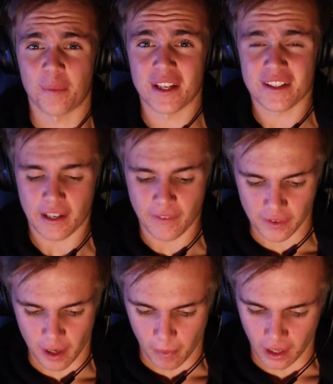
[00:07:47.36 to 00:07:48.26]
the best thing I've
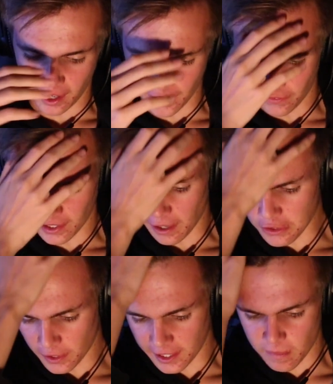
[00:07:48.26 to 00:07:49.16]
ever done in my life. Like, I
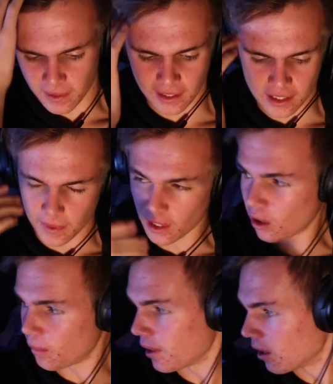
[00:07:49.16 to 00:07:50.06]
was really expecting that to be a
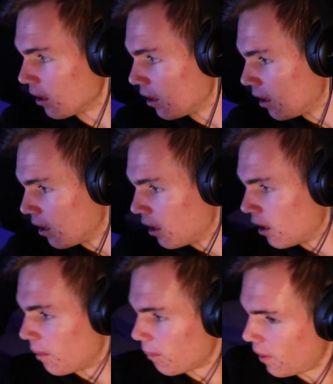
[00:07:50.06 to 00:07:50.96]
lot better,
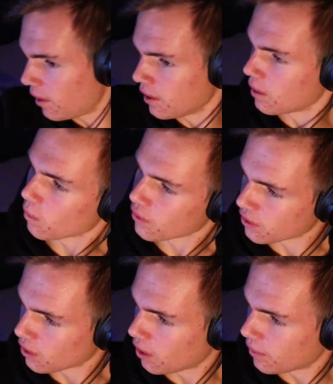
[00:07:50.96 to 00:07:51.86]
but it
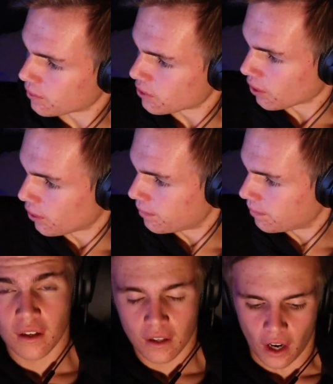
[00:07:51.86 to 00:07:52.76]
was not, so.
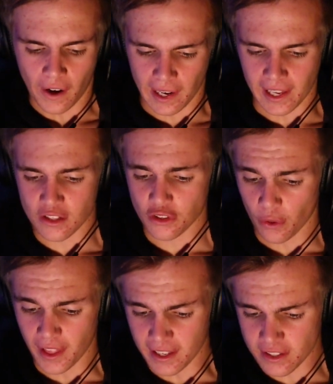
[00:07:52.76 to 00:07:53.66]
Alright lads,
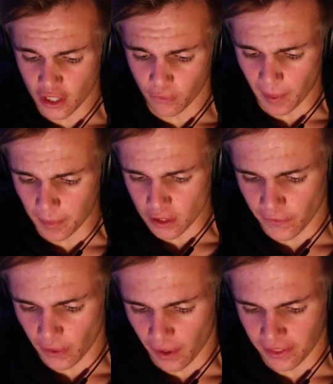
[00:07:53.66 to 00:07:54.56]
so that is going to wrap
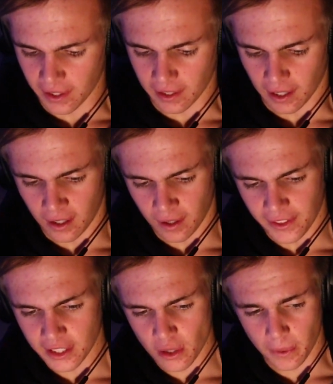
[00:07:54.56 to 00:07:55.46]
video, I think. Uh,
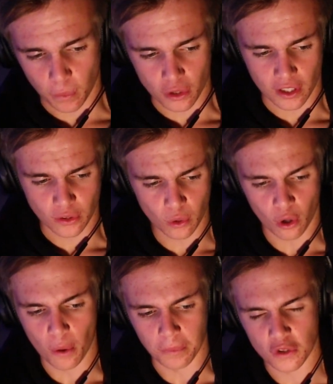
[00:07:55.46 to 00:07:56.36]
thank you so much for watching, I do
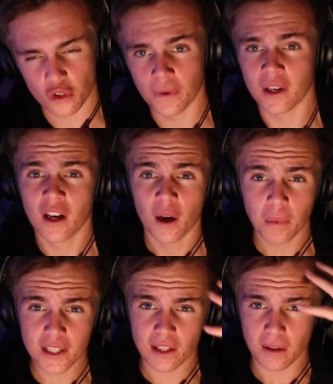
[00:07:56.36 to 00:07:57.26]
hope you enjoyed.
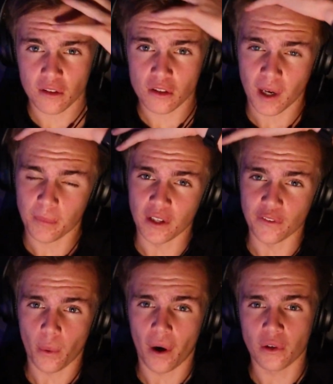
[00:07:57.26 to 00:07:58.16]
Please hit that subscribe button
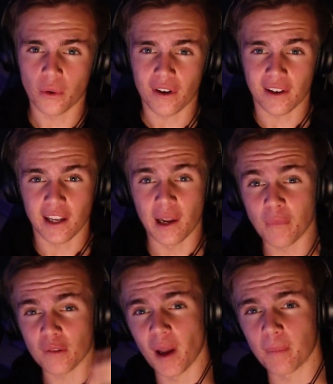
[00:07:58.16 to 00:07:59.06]
if you are new around here,
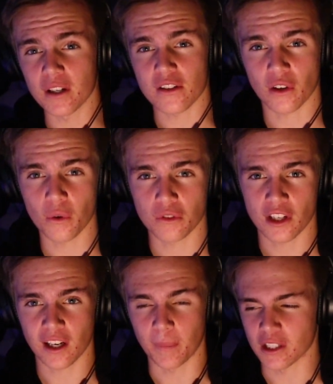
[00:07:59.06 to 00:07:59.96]
and remember to go
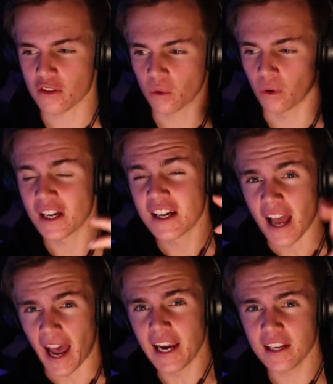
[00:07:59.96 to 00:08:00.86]
check out my Discord,
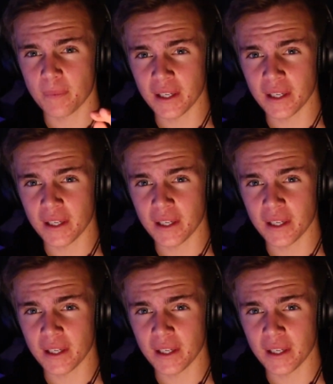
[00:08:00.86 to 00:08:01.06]
eight